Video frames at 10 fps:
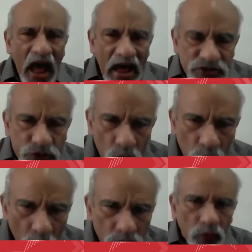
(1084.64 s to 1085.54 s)
as you
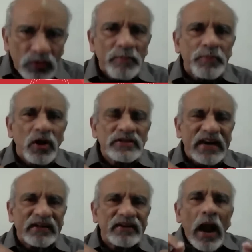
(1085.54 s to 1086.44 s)
go through the
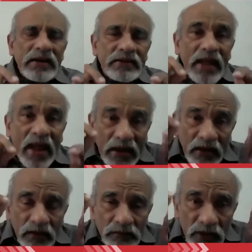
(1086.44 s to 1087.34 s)
project, and
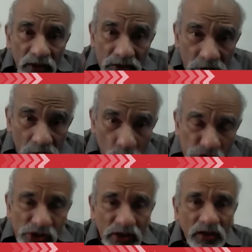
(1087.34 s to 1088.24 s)
then the
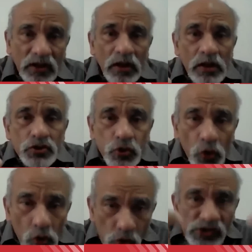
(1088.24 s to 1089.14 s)

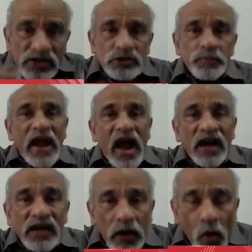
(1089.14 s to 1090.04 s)
solutions may
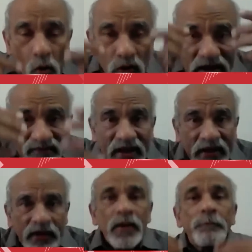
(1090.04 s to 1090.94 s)
occur only
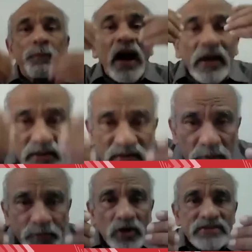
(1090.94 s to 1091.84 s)
when part of
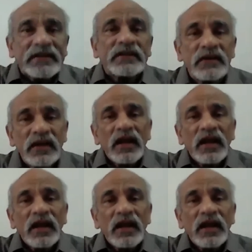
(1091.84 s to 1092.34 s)
the project